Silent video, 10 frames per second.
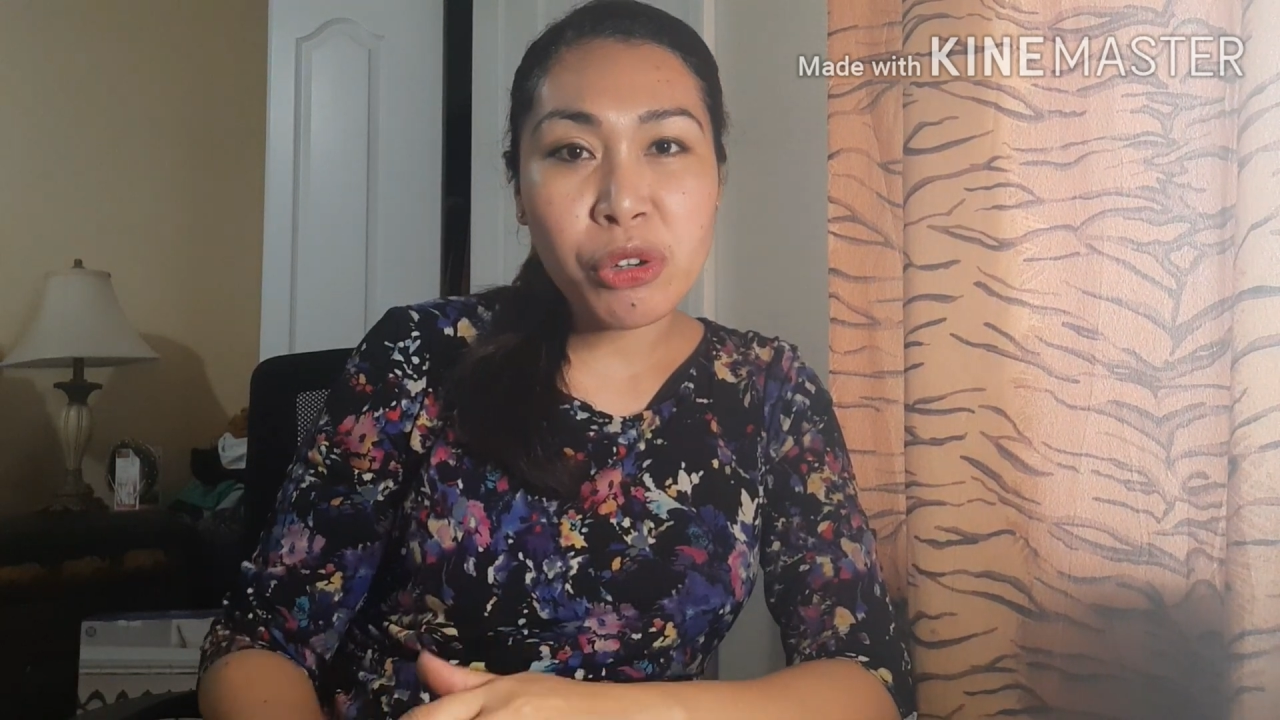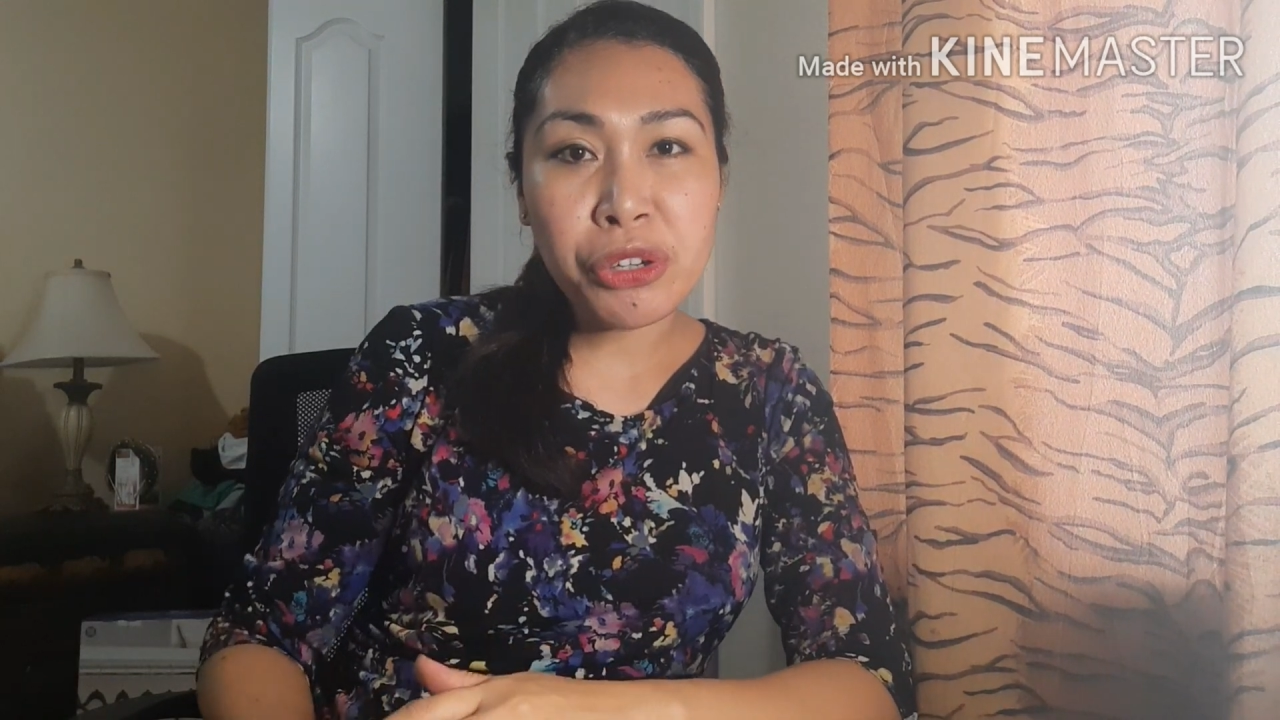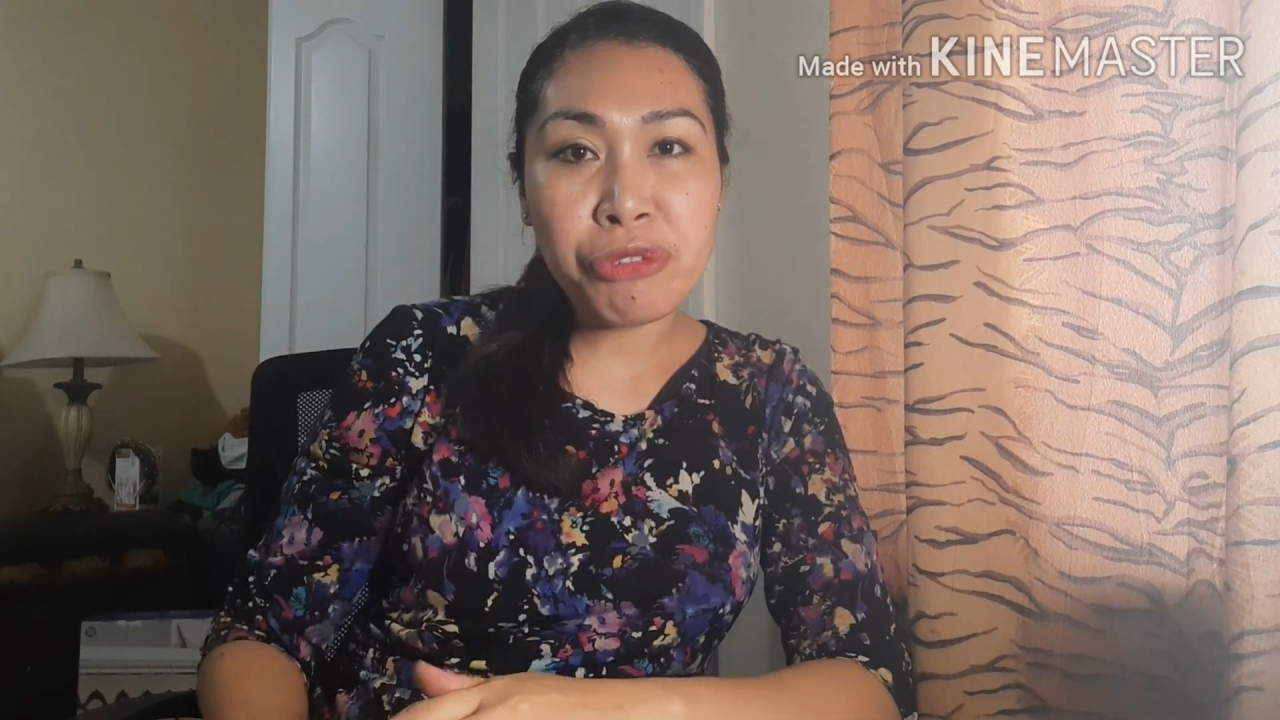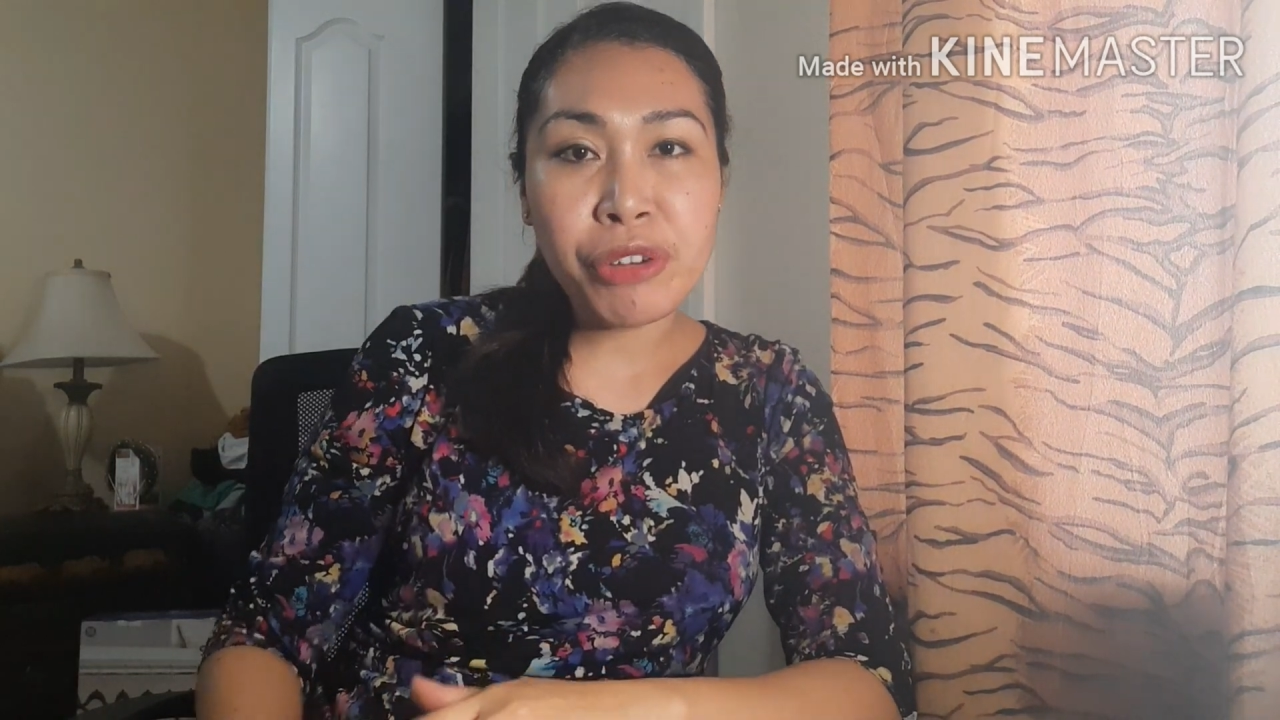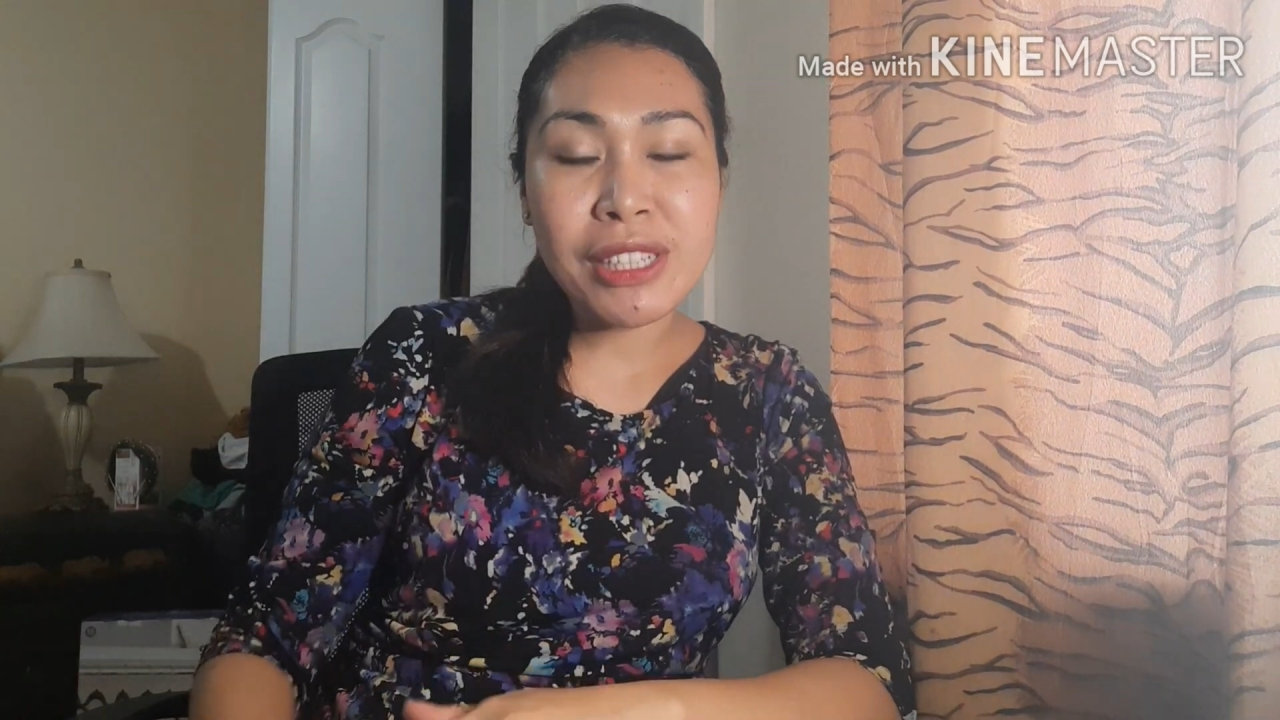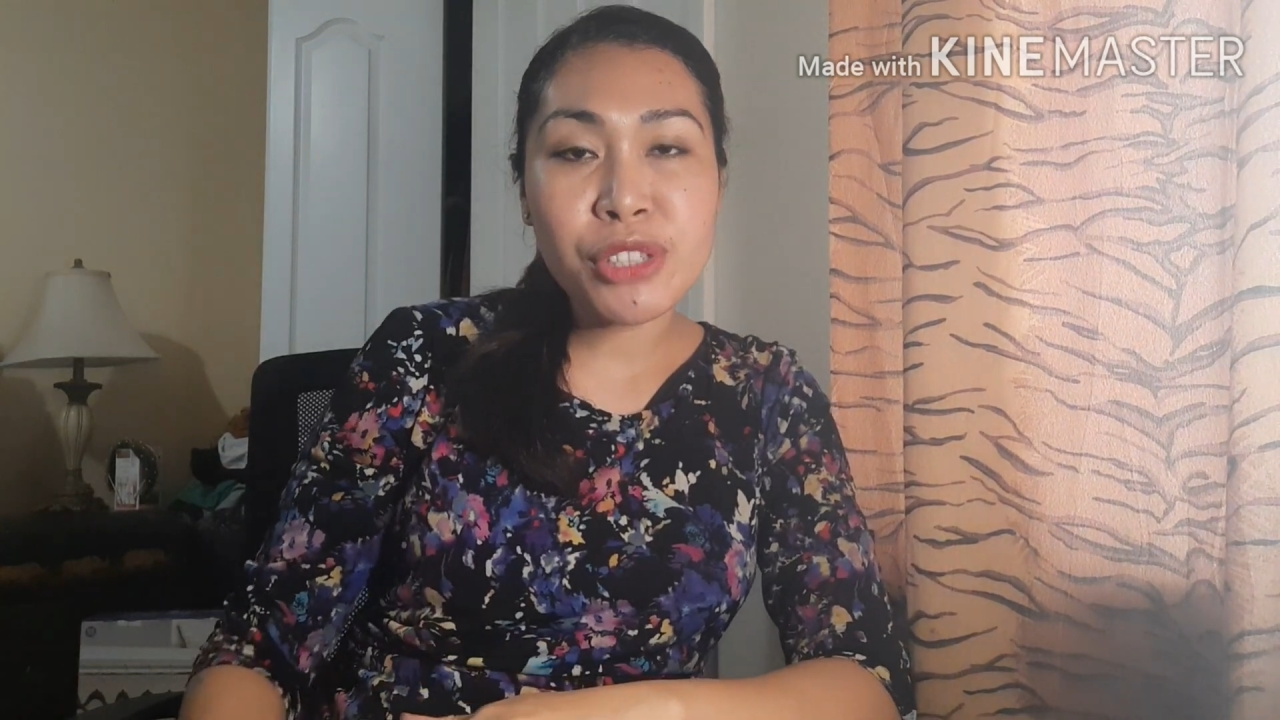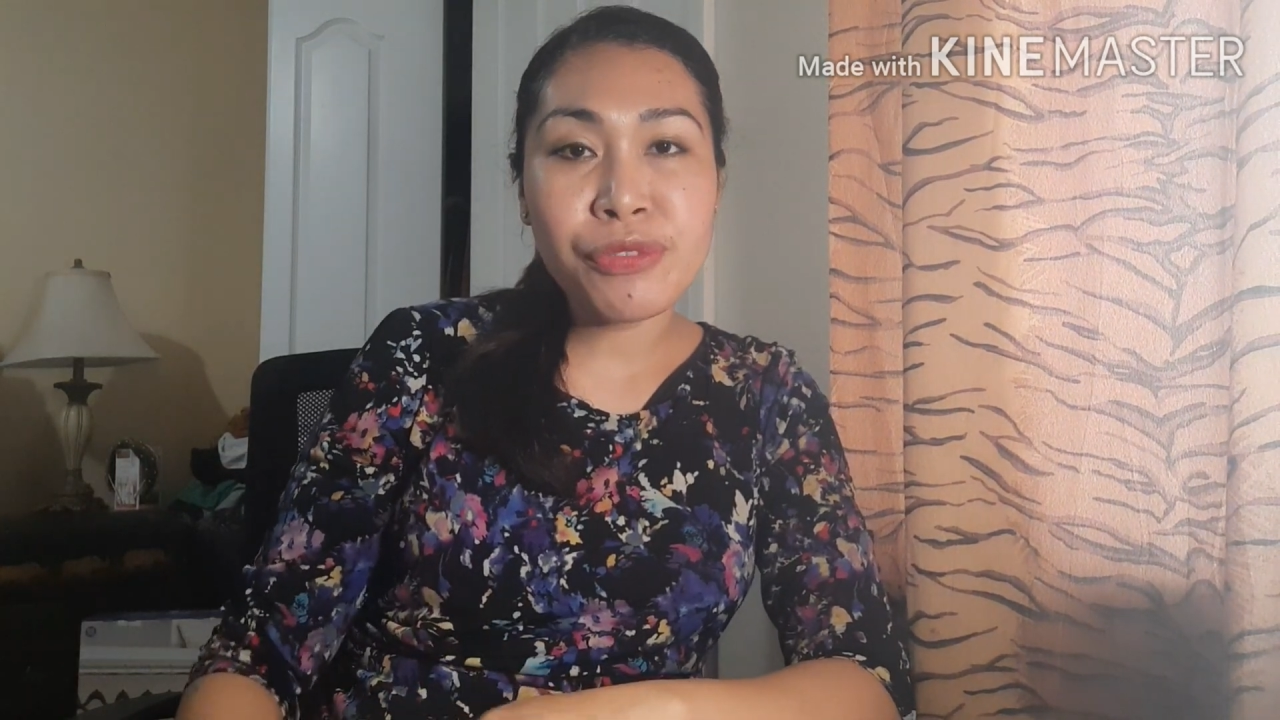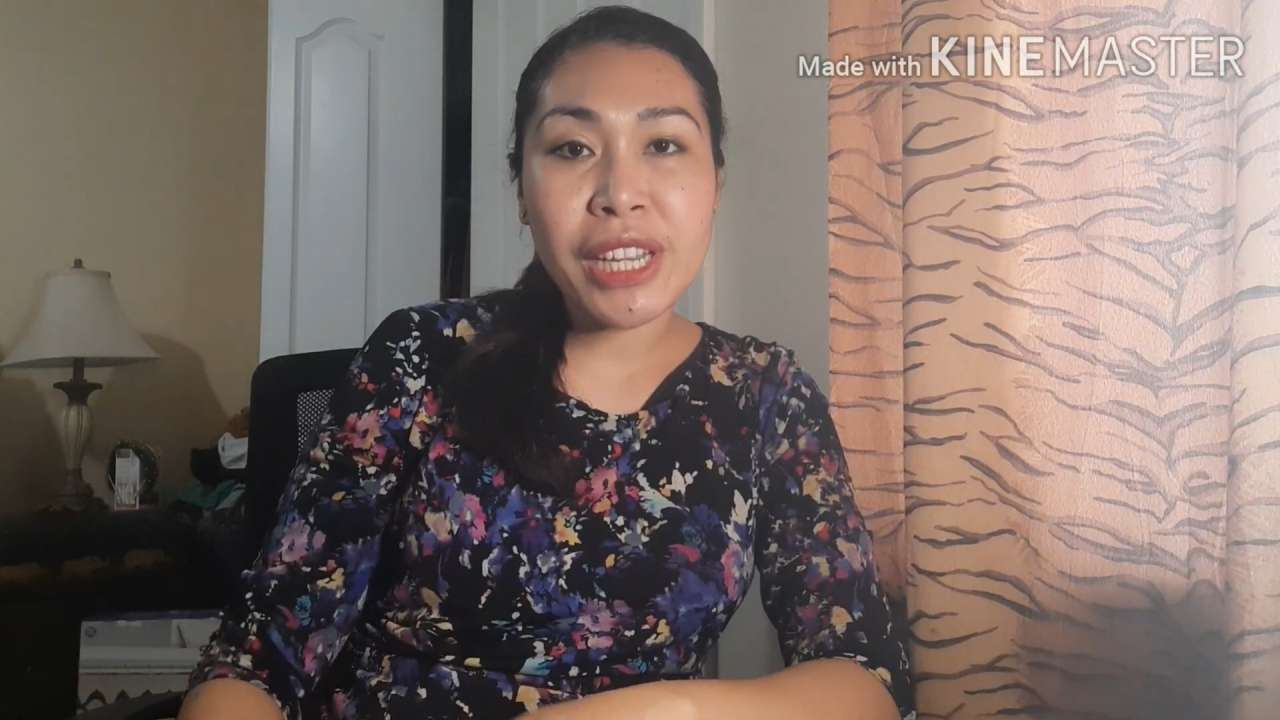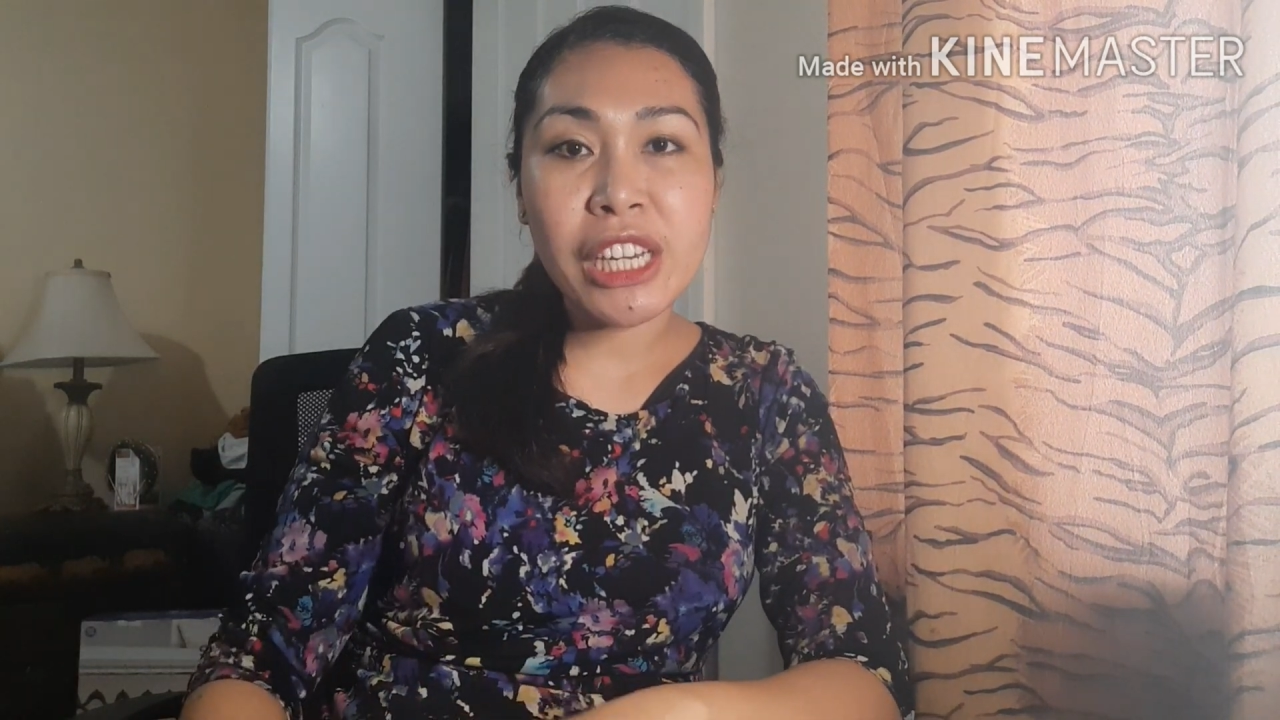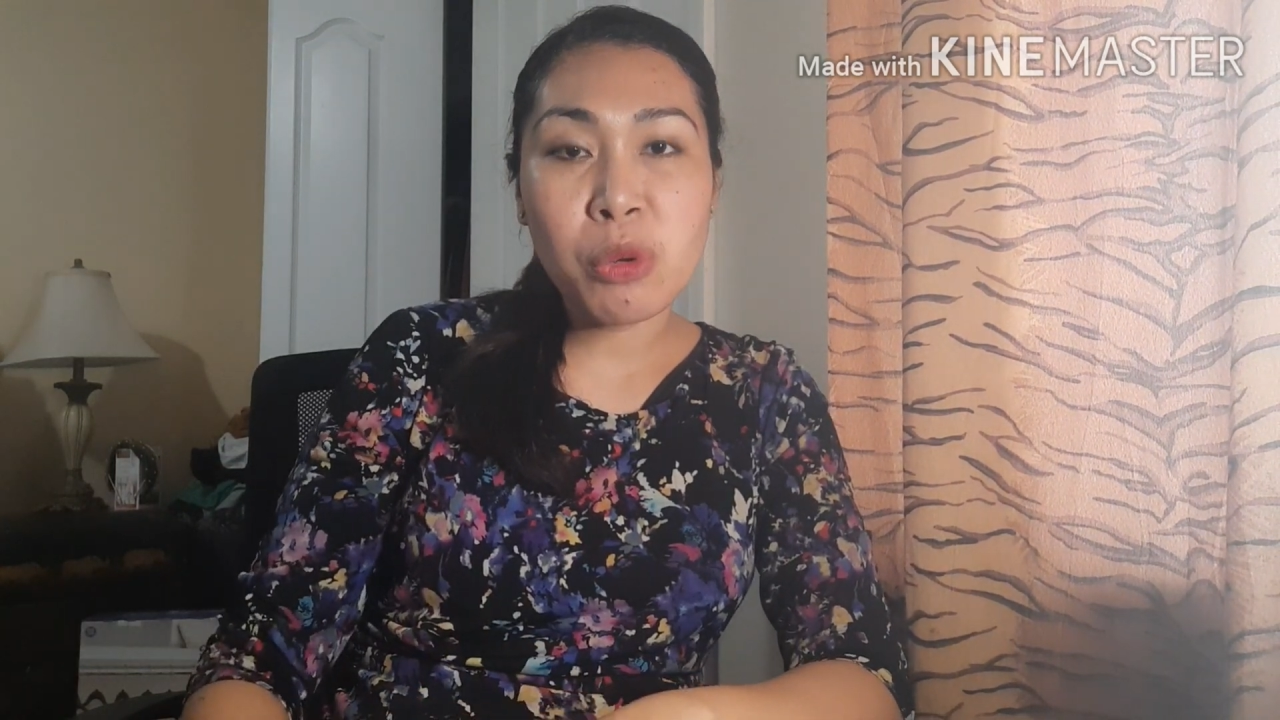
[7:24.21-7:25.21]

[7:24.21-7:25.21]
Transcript: order for us to find